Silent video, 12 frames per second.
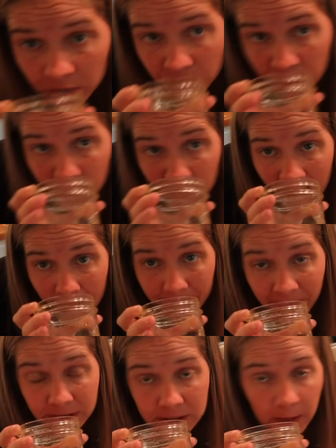What? I'm
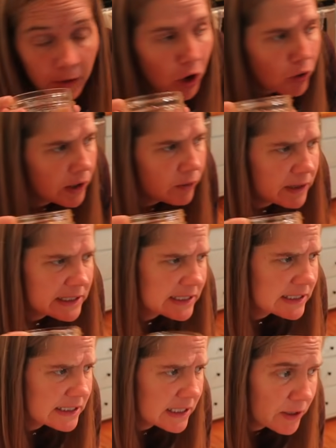about to come. Oh, it oh, was
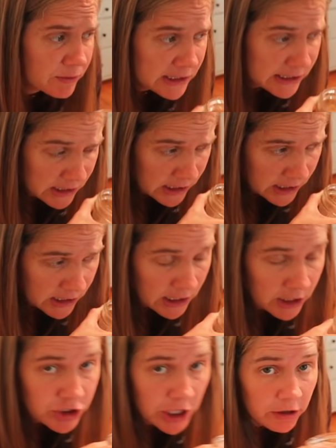okay, good. it was sitting in
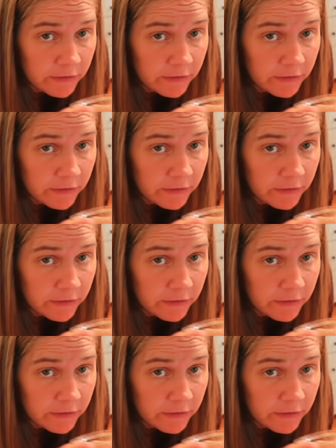that chair.